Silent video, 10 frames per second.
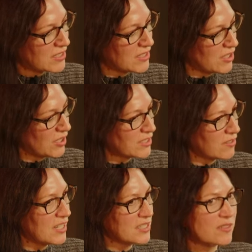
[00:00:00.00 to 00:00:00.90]
to Darkest
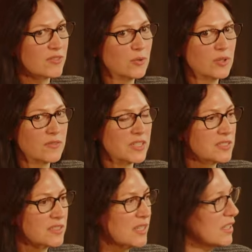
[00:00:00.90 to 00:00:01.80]
Rising for all of
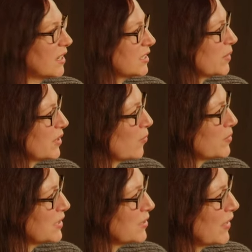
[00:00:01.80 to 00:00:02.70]
us has been the
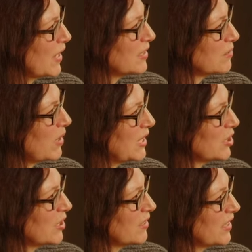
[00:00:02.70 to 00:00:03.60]
opposite of that. It's
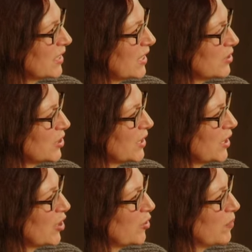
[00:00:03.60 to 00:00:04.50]
pleasure in our journey
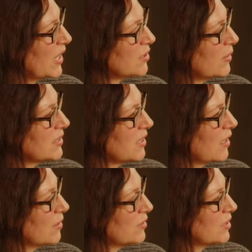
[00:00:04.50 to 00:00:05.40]
home, back to
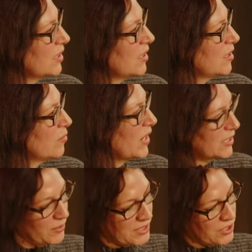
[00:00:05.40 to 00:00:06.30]
ourselves, back
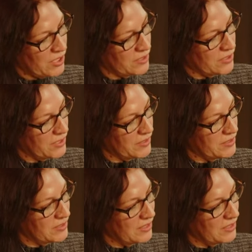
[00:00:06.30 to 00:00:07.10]
to our childhoods,